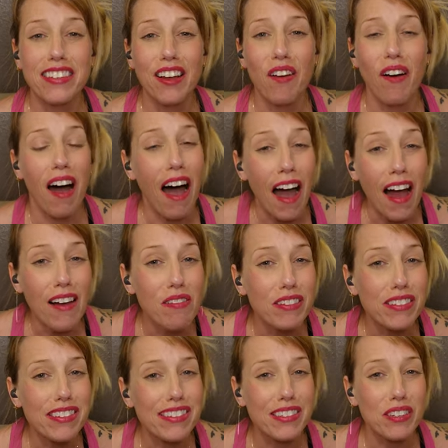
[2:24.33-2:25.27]
You know, I
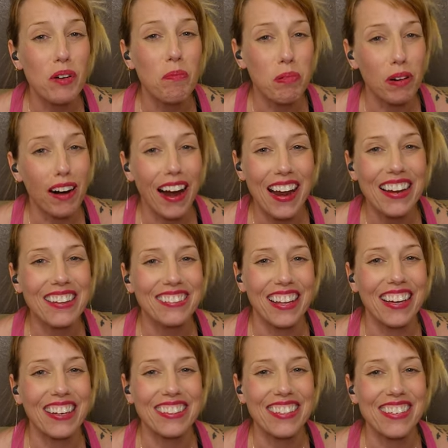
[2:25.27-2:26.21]
was still praying
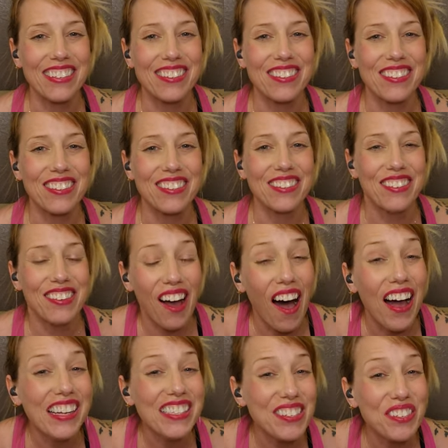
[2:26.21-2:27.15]
like this
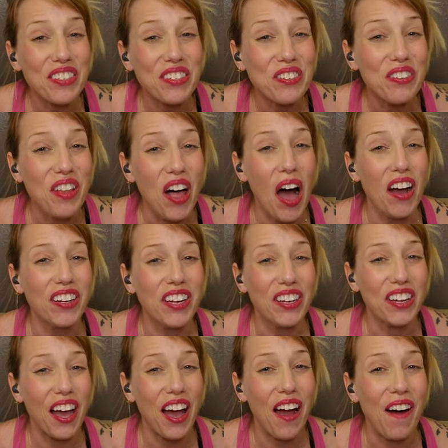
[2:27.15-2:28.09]
not too long
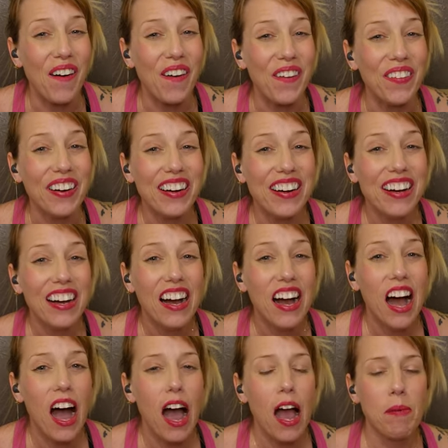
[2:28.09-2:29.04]
ago.
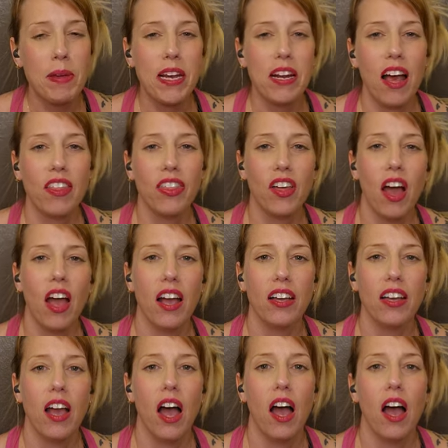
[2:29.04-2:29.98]
I mean, I
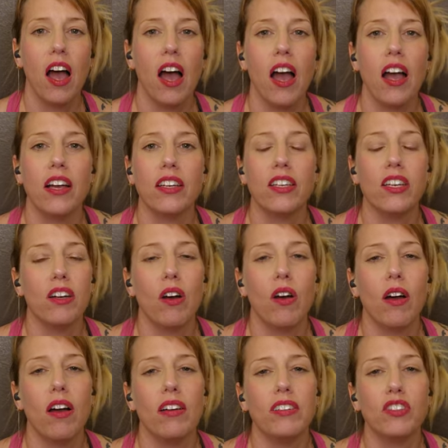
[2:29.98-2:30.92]
thought, you
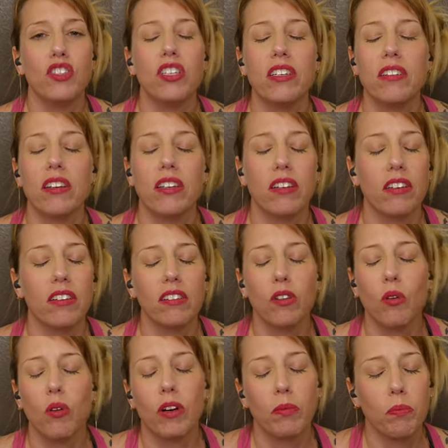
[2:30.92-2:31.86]
know, you,
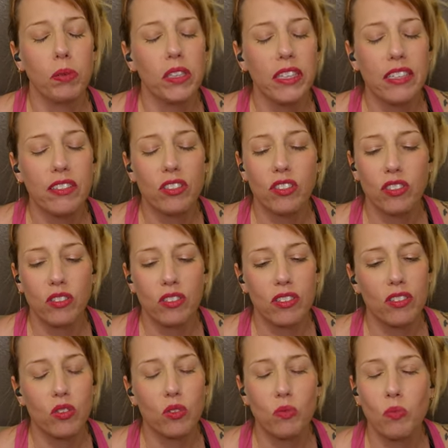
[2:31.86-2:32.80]
Lord, please,
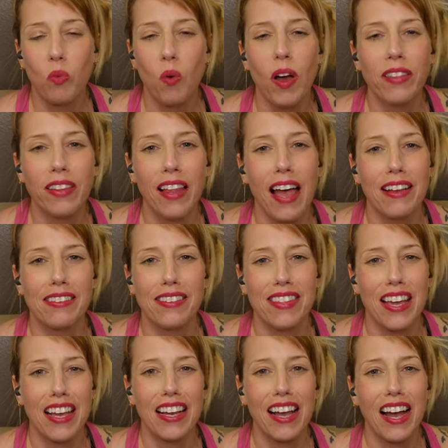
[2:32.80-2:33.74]
just this one
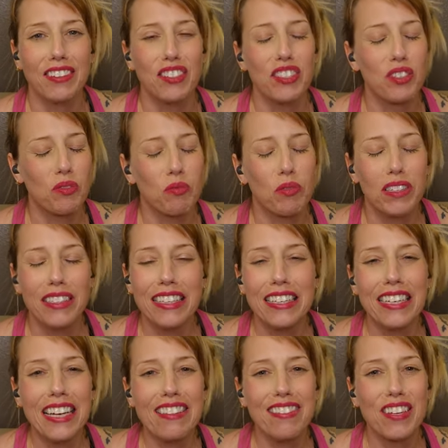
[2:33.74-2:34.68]
last thing. I just
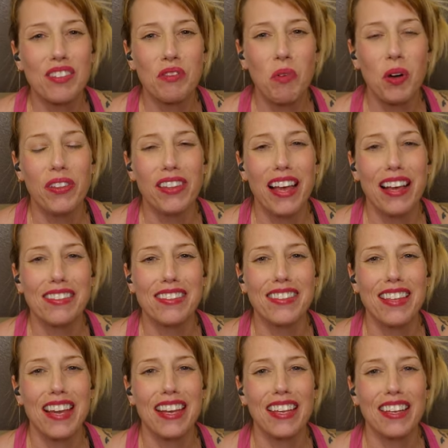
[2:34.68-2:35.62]
really need this one
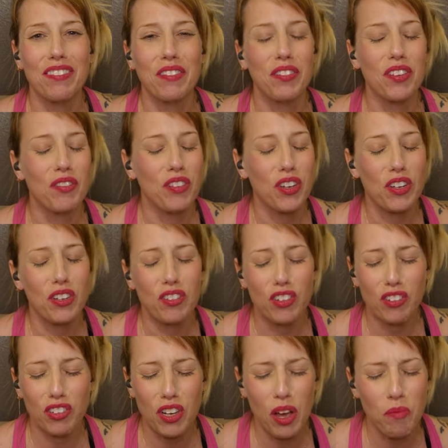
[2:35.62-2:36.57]
last thing. If, if you could
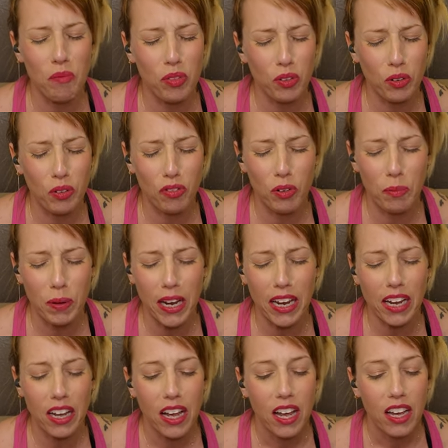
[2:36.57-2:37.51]
just come through for
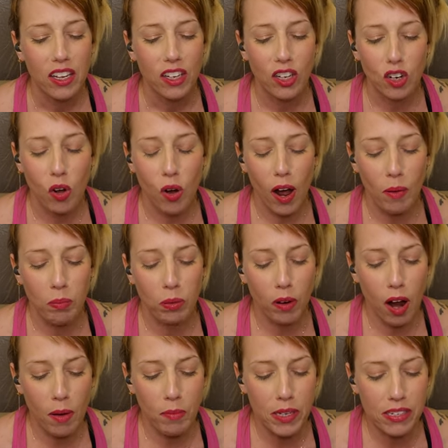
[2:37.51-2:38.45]
me, you know, I
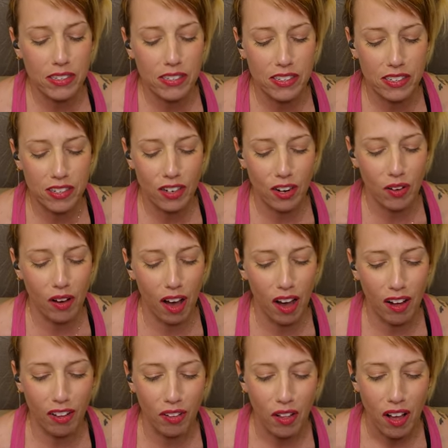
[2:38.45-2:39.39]
promise, you know,
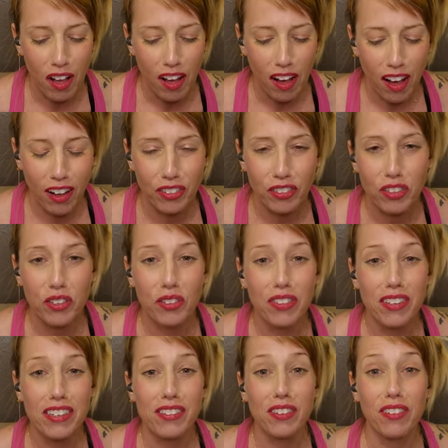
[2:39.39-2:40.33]
I'll, I'll
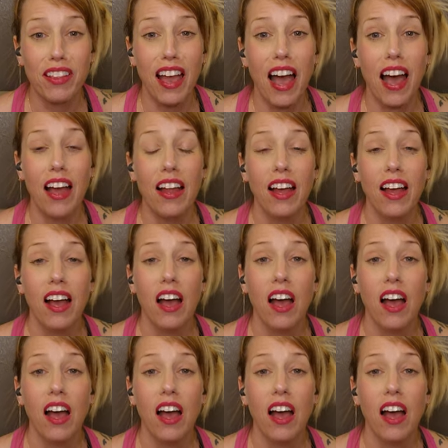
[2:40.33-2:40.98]
do this or that.